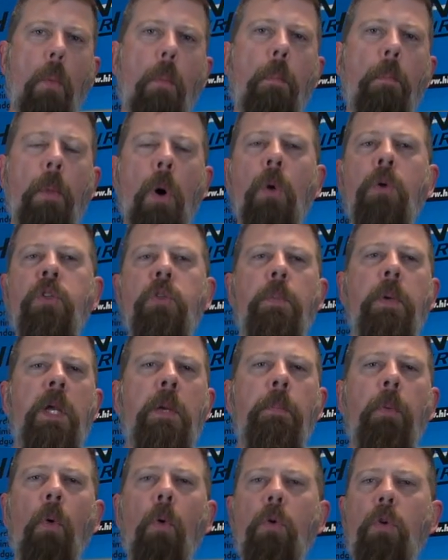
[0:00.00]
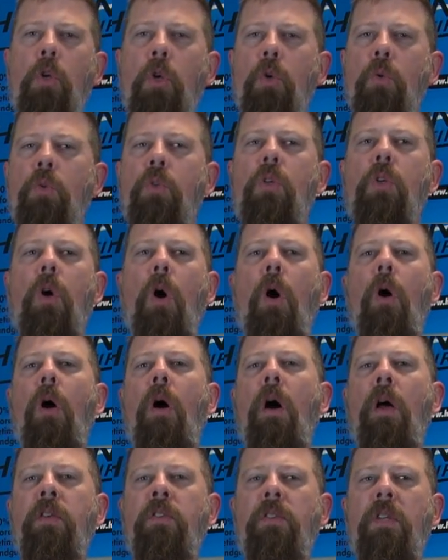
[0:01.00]
most people use
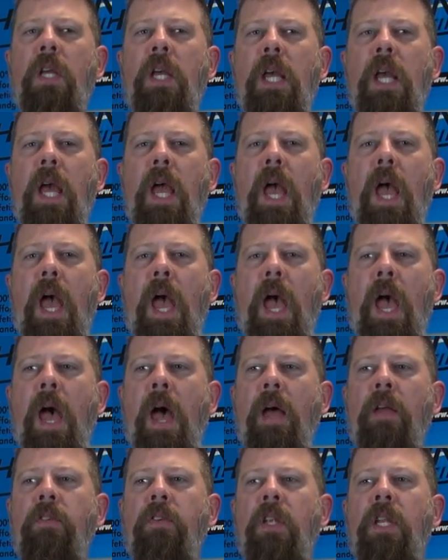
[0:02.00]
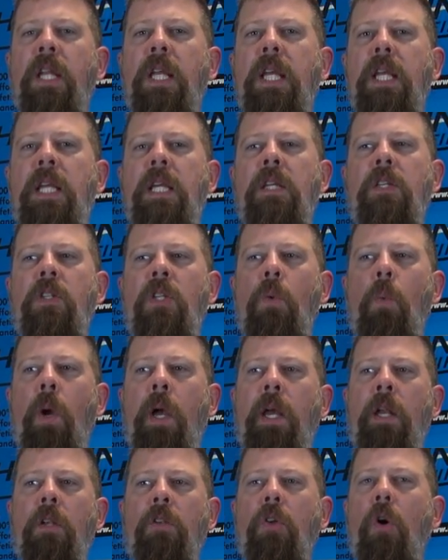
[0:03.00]
cost as an easy
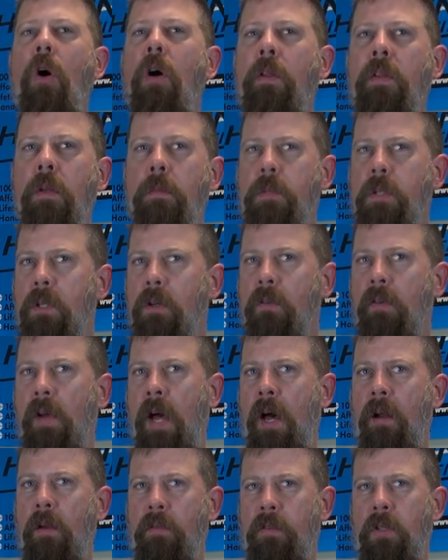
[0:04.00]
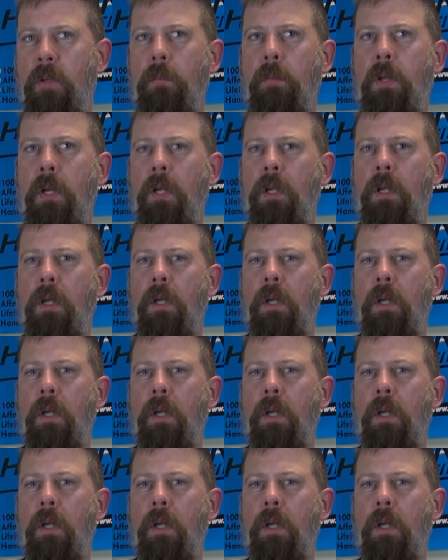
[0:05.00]
way to talk themselves out of something.